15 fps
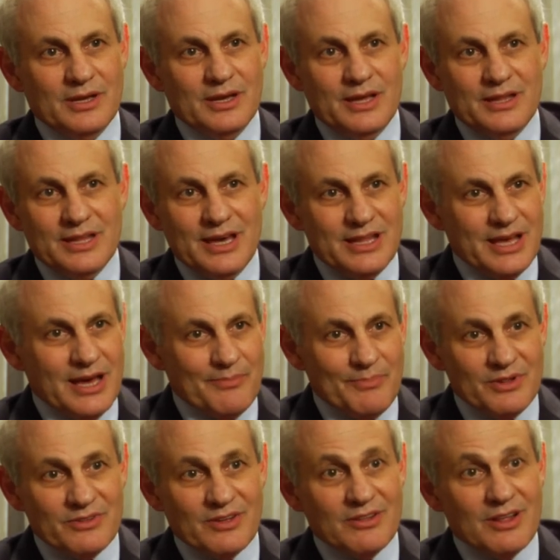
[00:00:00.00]
And that
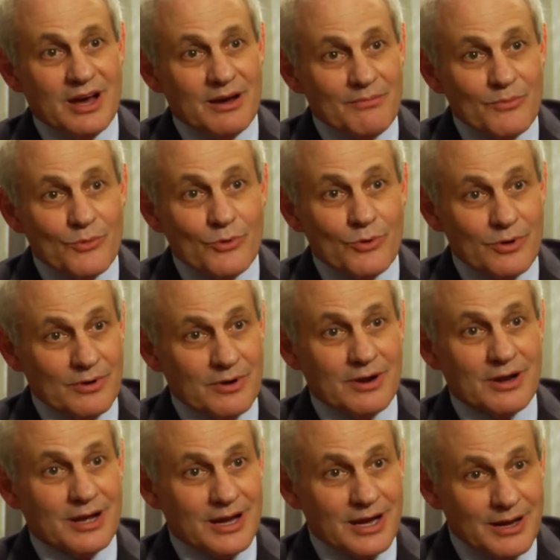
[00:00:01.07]
happens a lot more
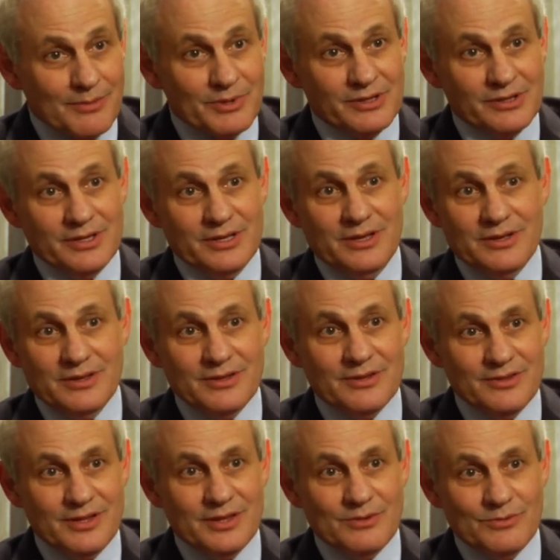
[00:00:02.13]
commonly
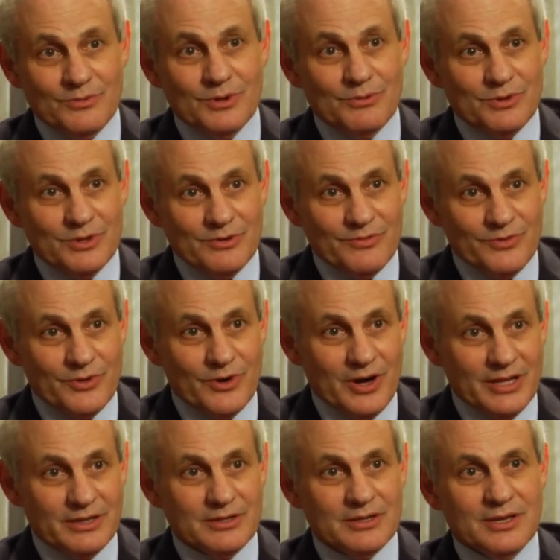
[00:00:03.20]
than we would have thought,